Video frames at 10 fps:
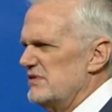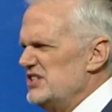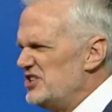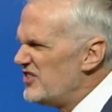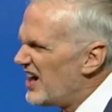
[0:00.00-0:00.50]
Do
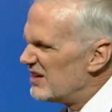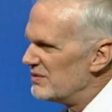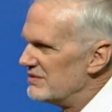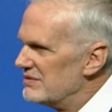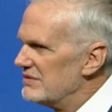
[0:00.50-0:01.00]
you do
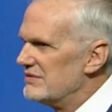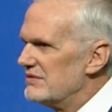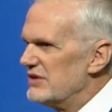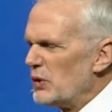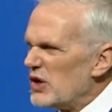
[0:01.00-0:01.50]
that?
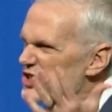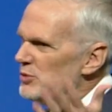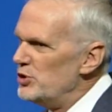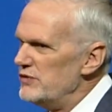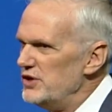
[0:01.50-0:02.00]
You're watching
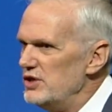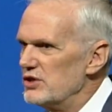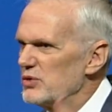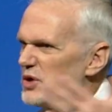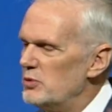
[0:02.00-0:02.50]
a movie,
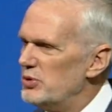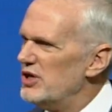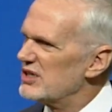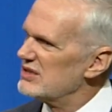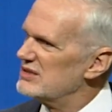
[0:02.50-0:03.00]
you read a
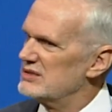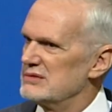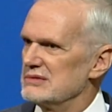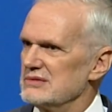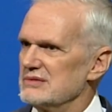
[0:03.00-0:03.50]
book,
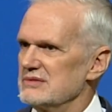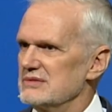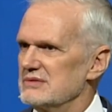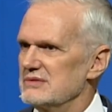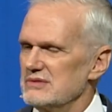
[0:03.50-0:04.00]

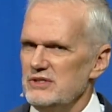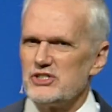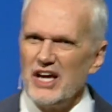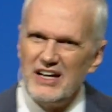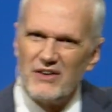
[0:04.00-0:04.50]
you
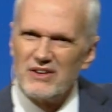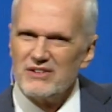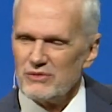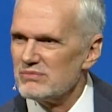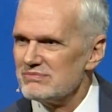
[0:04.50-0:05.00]
say,
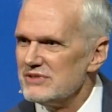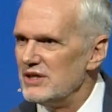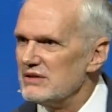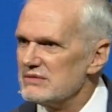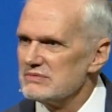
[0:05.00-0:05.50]
you
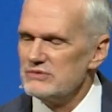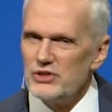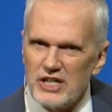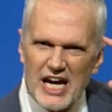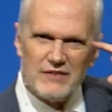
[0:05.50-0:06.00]
know, you
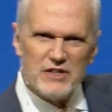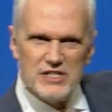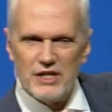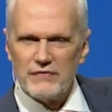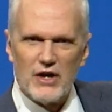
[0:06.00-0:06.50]
can kind of
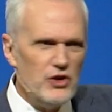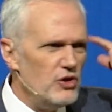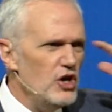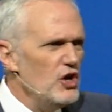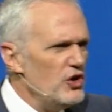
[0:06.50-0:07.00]
identify.
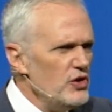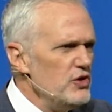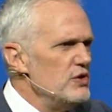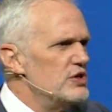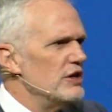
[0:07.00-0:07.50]
Who
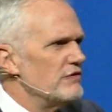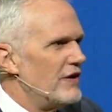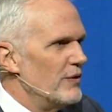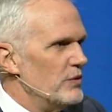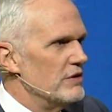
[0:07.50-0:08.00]
do you
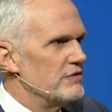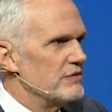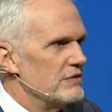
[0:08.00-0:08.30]
identify with